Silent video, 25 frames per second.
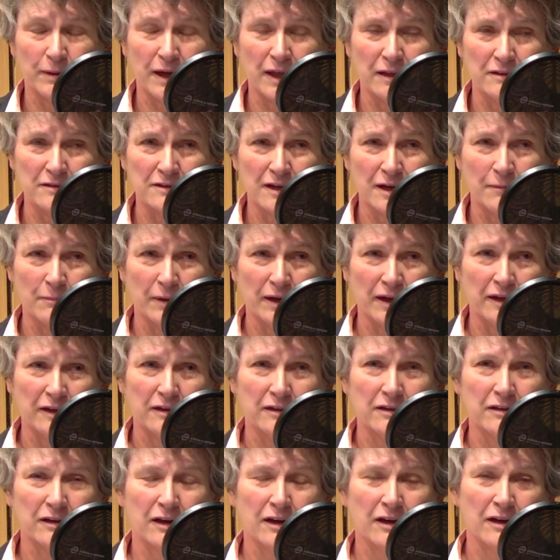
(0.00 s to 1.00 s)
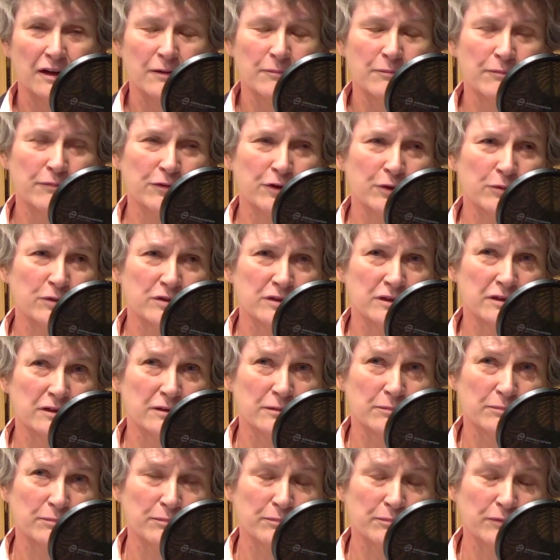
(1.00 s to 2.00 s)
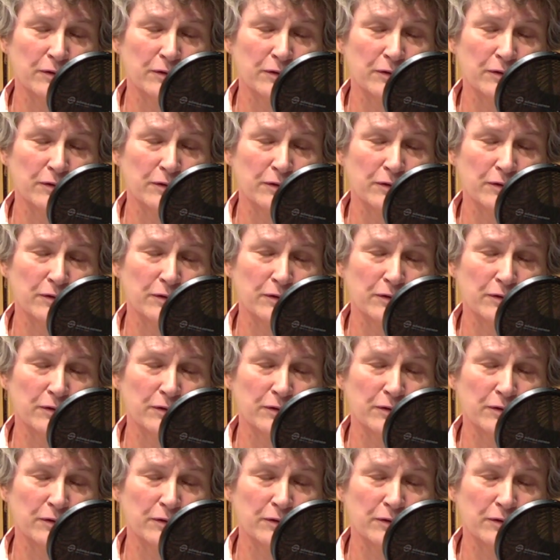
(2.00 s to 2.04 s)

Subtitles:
pandemic, there was a